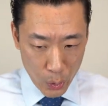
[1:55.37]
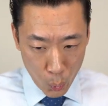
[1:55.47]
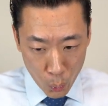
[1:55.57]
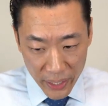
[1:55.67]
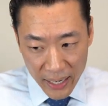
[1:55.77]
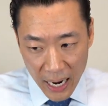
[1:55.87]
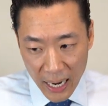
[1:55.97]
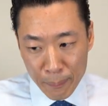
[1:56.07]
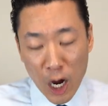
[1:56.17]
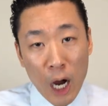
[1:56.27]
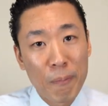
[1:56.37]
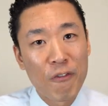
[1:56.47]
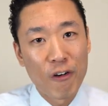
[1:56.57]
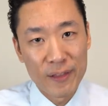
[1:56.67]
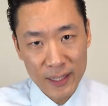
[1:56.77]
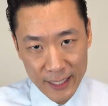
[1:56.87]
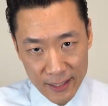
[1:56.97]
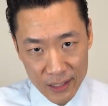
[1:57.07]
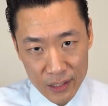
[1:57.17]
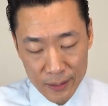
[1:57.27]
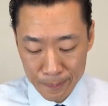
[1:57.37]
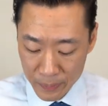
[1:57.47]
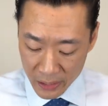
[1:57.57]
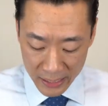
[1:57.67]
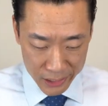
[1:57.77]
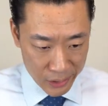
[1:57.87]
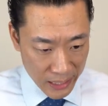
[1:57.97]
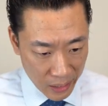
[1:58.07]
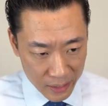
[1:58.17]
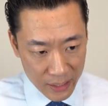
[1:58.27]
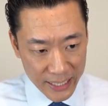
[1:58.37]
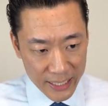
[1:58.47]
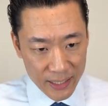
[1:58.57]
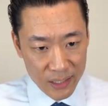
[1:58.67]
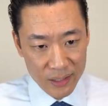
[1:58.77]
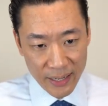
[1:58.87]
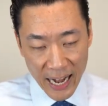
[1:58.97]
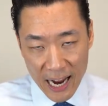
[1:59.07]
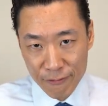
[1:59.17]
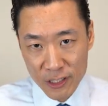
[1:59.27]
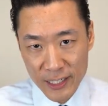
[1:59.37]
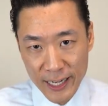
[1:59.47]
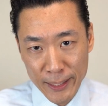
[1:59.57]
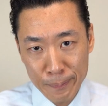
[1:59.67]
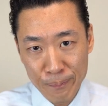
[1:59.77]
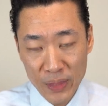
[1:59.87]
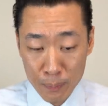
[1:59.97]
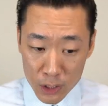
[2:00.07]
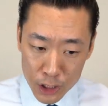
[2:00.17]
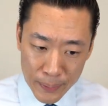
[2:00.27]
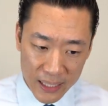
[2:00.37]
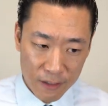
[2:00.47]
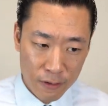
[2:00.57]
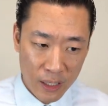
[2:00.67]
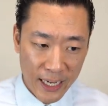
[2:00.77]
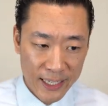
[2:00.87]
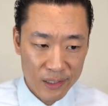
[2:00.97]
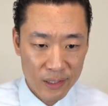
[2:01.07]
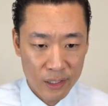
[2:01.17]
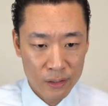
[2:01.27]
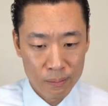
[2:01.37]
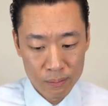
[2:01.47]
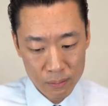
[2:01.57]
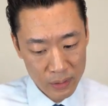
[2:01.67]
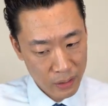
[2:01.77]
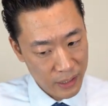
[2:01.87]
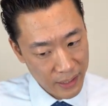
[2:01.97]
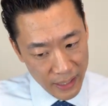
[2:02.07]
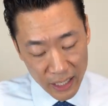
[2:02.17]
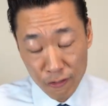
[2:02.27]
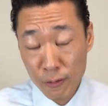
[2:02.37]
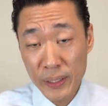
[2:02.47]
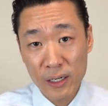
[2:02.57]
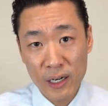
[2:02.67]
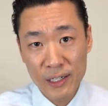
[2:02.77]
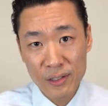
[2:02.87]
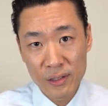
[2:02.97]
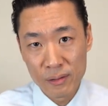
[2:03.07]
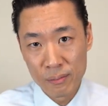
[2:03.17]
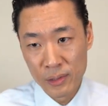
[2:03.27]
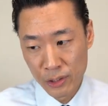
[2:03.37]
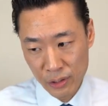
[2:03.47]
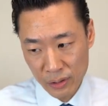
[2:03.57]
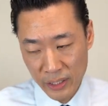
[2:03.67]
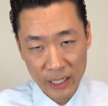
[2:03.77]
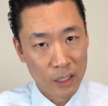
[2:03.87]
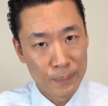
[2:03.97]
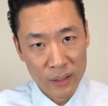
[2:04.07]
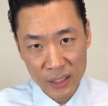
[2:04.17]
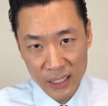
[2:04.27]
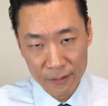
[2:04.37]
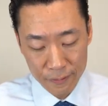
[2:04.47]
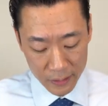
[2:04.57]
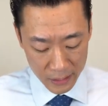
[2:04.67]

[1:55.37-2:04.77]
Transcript: When I'm upfront like this, I just tell it like it is, then half the time, the prospective clients, they'll say thank you for being honest, and they'll just get up and leave.